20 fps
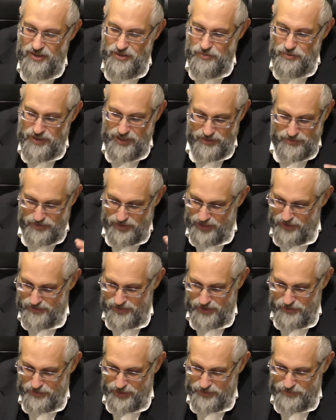whatever
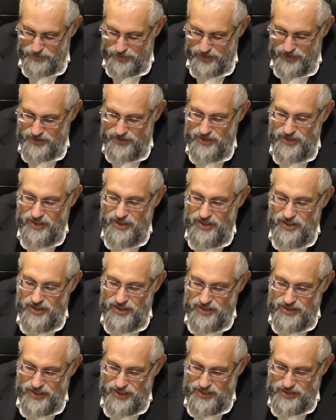level he might be,
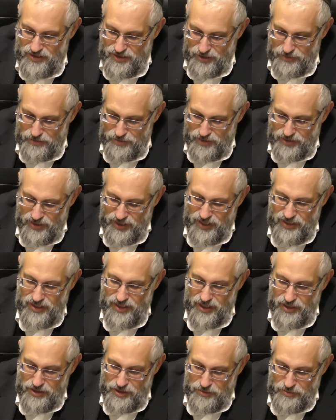they stumble and
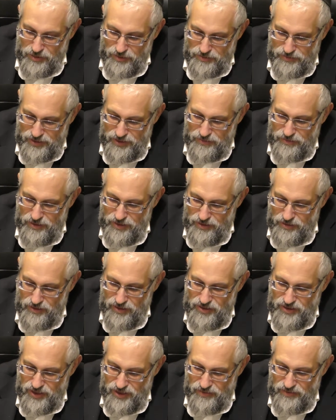they are corrupted
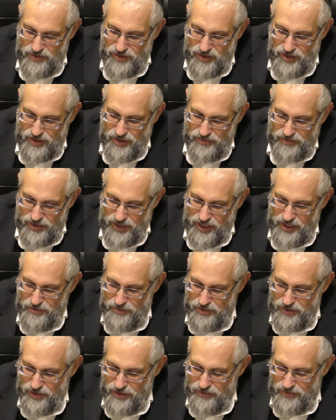because of the
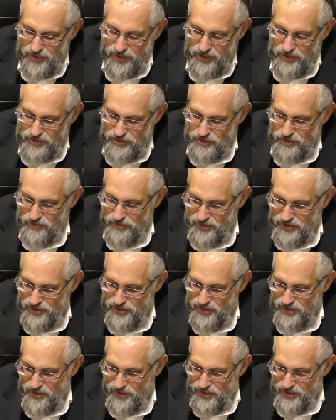flattery of their servants.